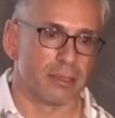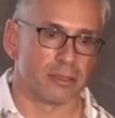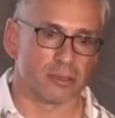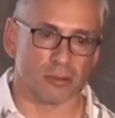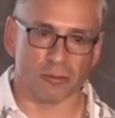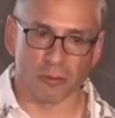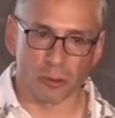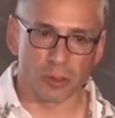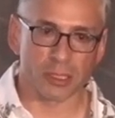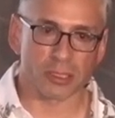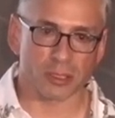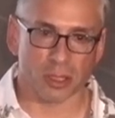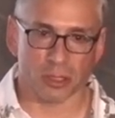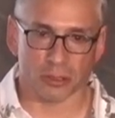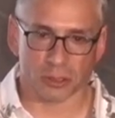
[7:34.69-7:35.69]
So, full
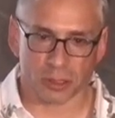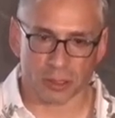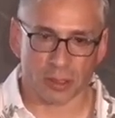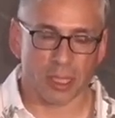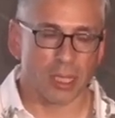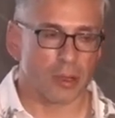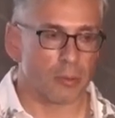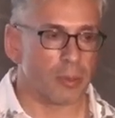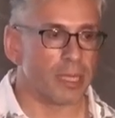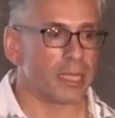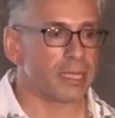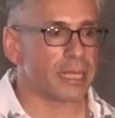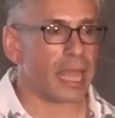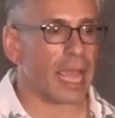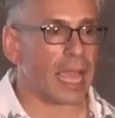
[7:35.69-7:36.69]
disclosure, we
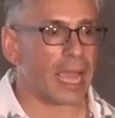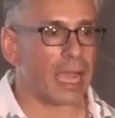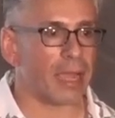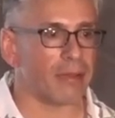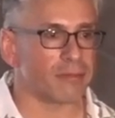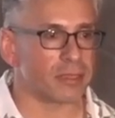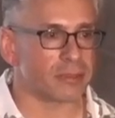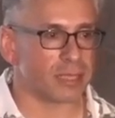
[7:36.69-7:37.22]
didn't have the